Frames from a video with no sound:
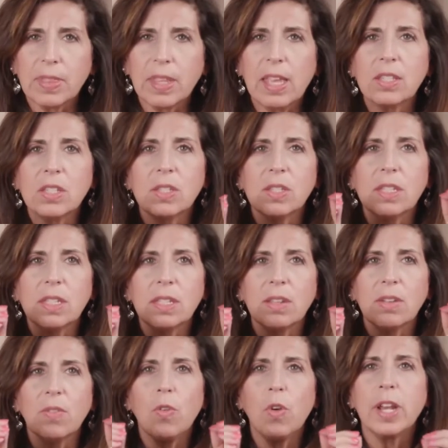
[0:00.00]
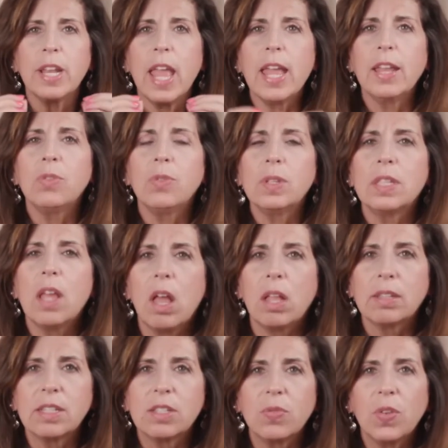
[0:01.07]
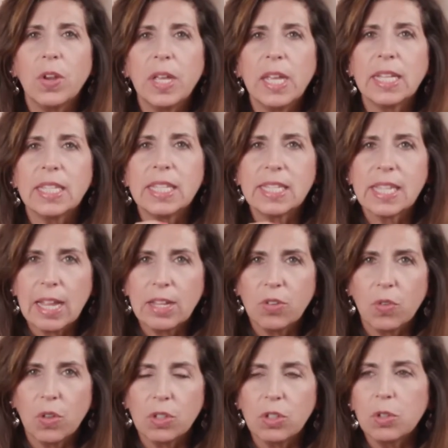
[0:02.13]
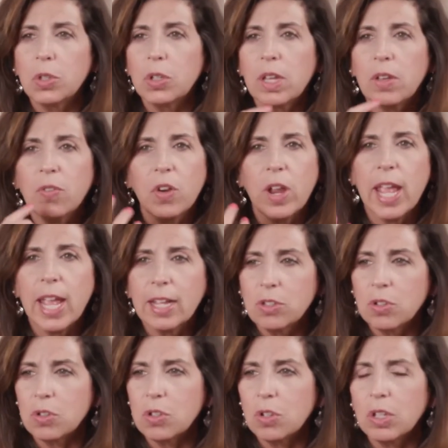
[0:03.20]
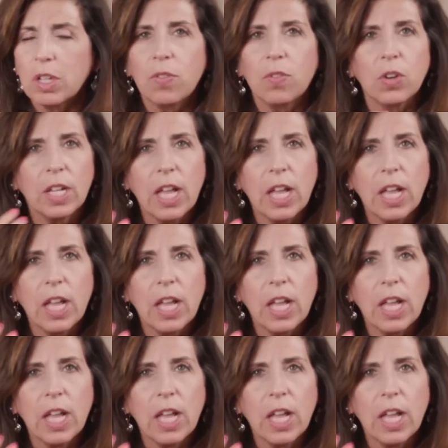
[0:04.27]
It's for an end result. It's very insightful. You're looking for answers, you're looking for